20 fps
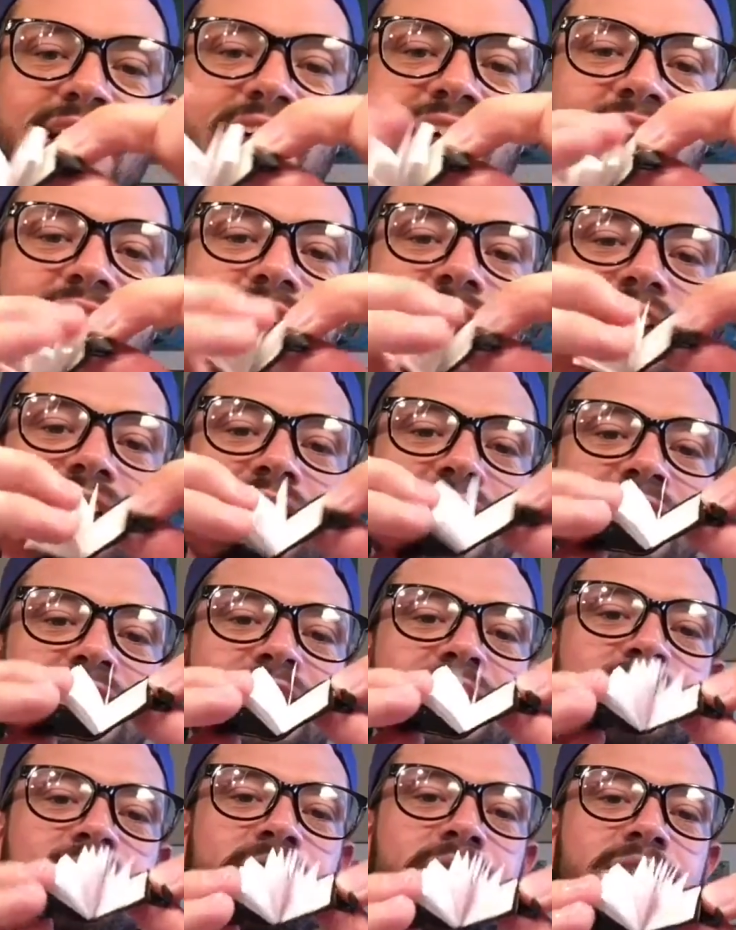uh, a
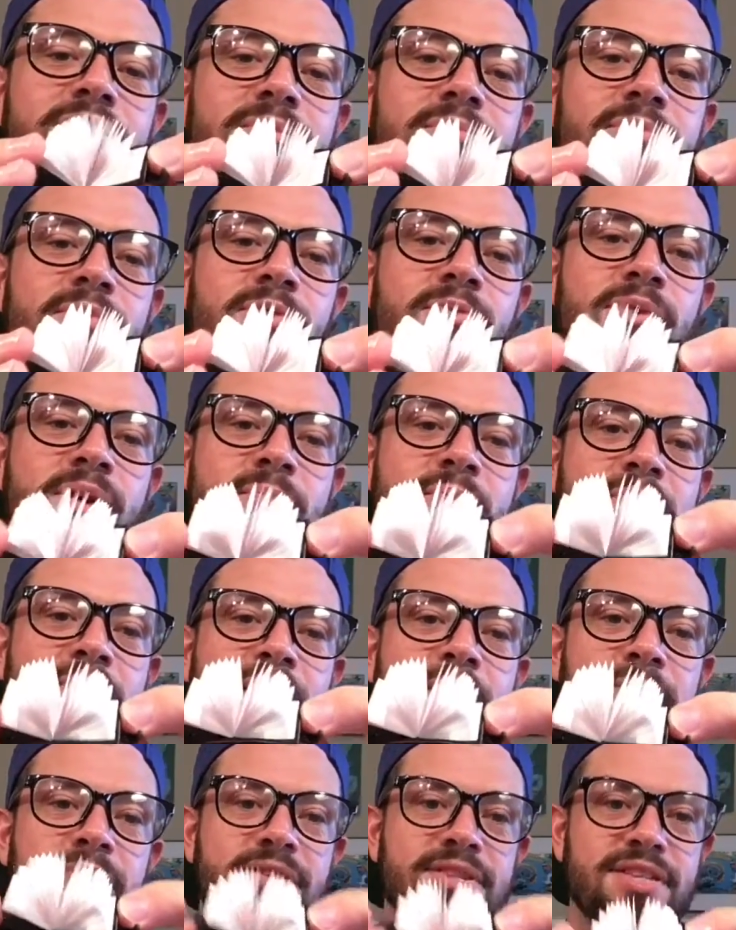little ream of
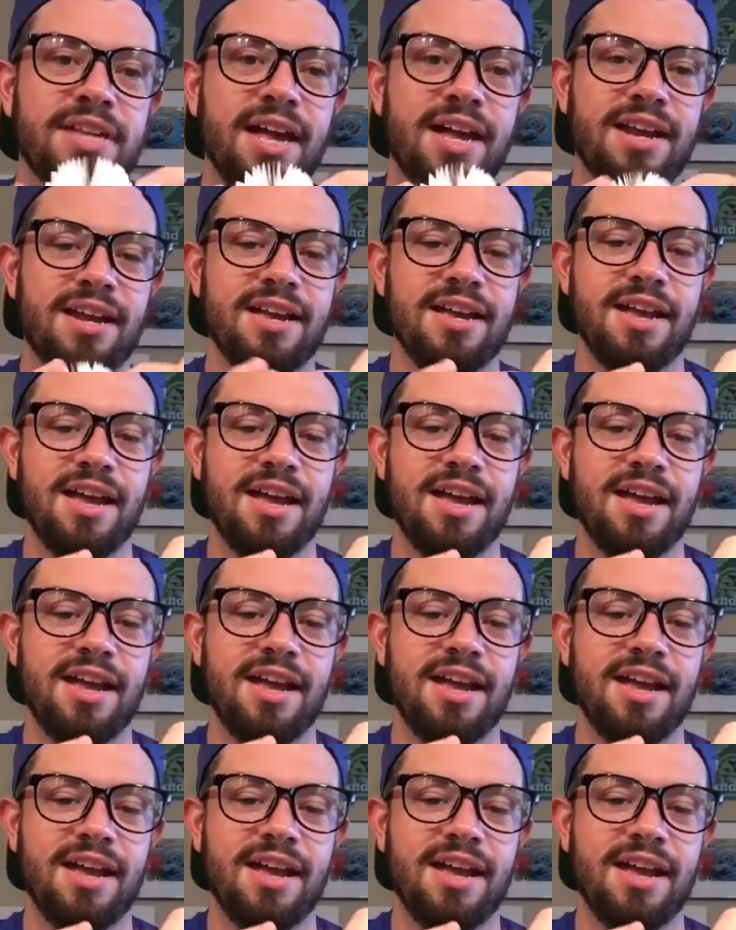paper inside.